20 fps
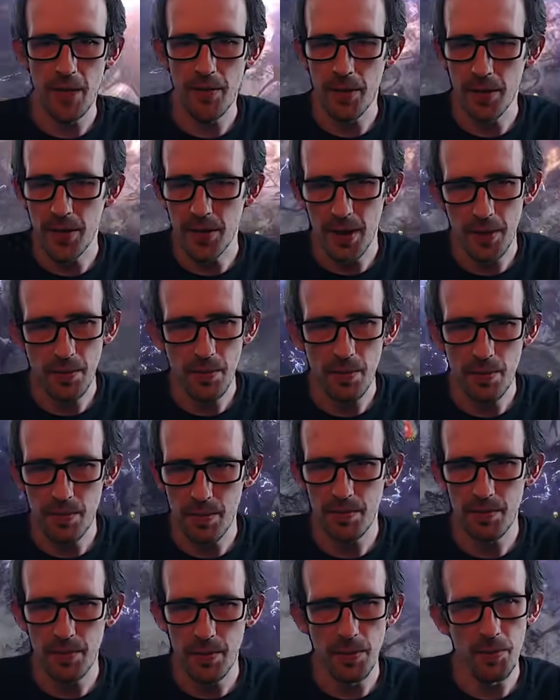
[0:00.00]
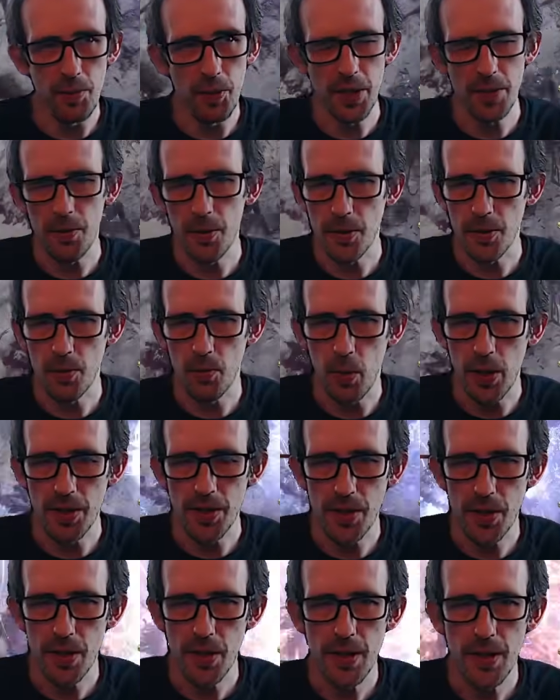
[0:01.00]
I've only done the breach boss
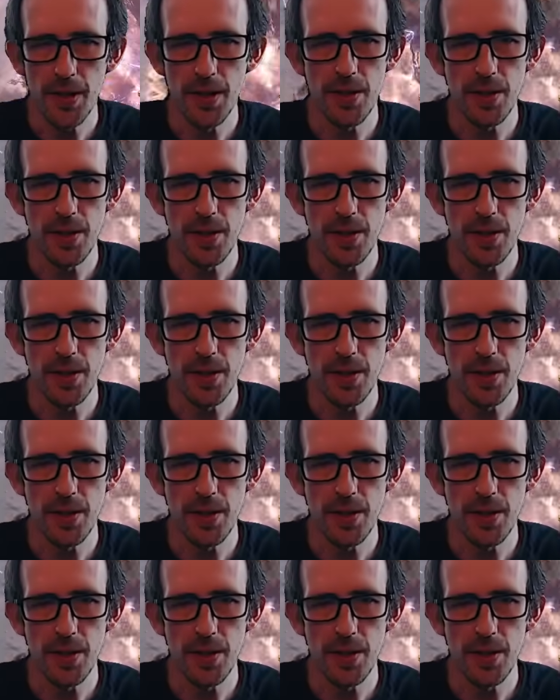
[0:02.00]
once.